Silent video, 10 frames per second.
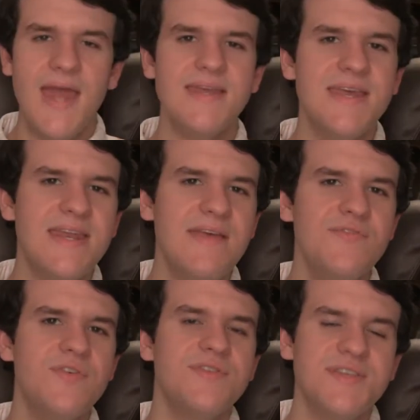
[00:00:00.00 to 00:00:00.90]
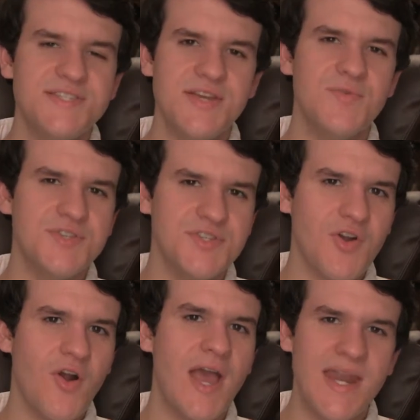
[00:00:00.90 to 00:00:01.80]
And again, even though these sequences
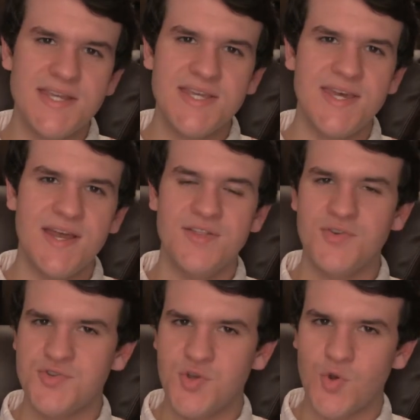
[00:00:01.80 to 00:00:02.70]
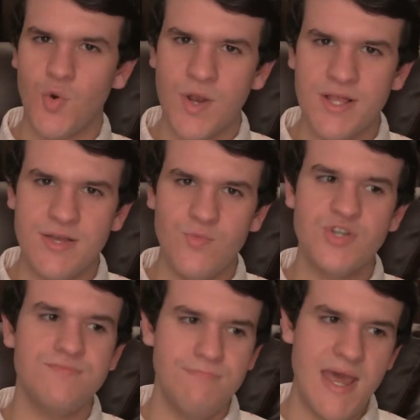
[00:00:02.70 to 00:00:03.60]
are edited a little too quickly,
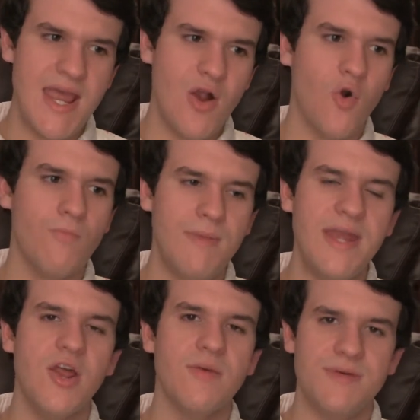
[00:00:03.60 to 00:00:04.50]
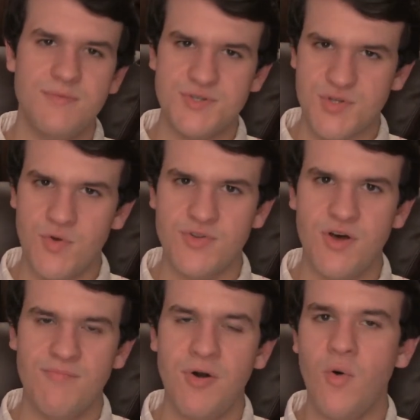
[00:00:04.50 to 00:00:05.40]
which may or may not have been the result
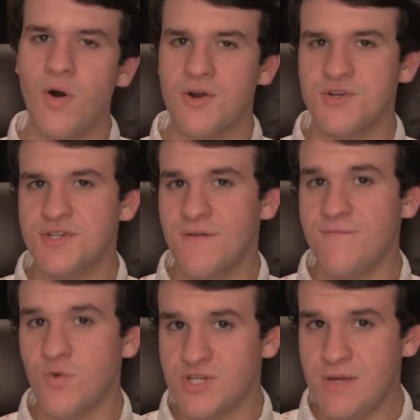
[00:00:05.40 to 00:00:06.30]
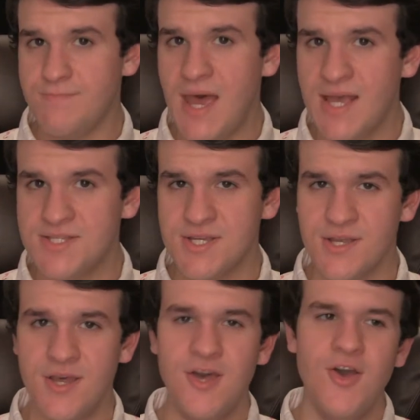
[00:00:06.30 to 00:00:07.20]
of Paul Walker's unfortunate
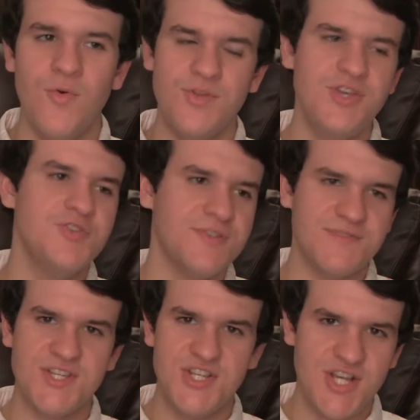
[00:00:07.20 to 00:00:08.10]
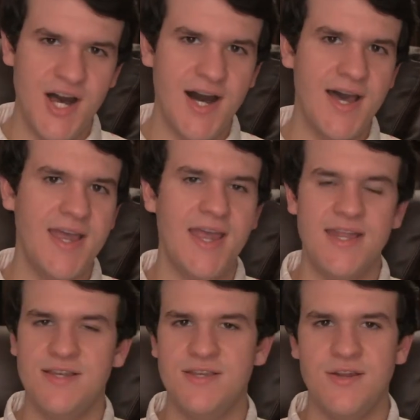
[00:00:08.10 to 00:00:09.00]
passing, with the use of C G I
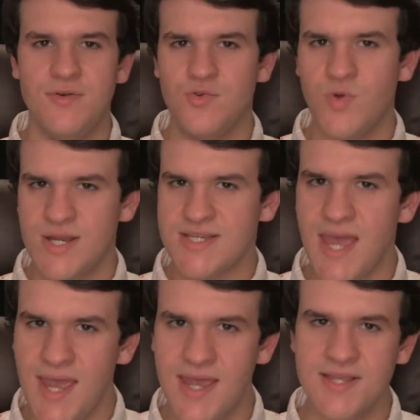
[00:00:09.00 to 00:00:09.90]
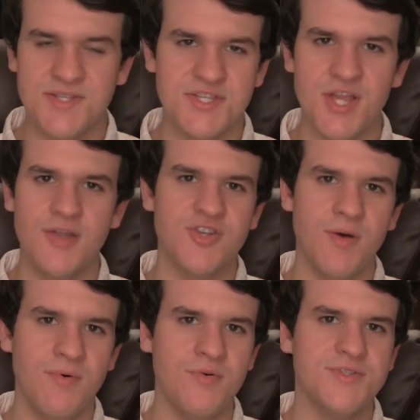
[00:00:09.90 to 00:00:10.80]
and, you know, quick takes and stunt
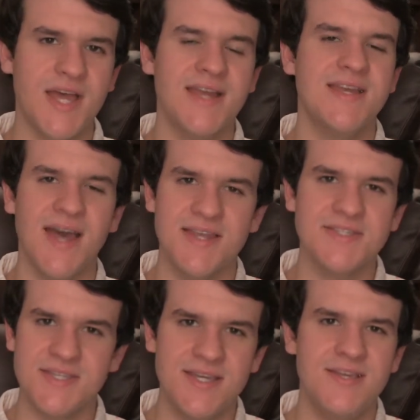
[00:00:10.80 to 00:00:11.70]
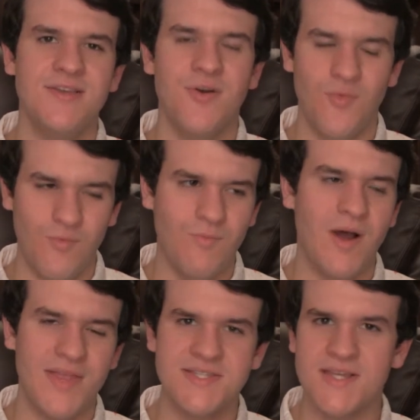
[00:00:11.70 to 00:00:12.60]
doubles, I can kind of see, you know,
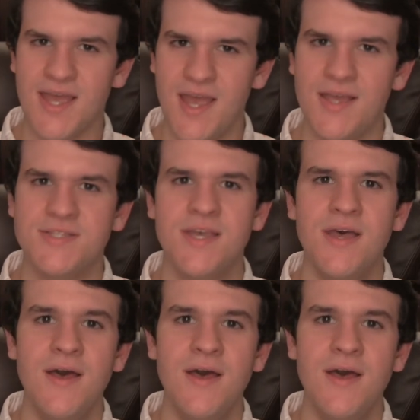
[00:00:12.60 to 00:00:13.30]
why that's the case.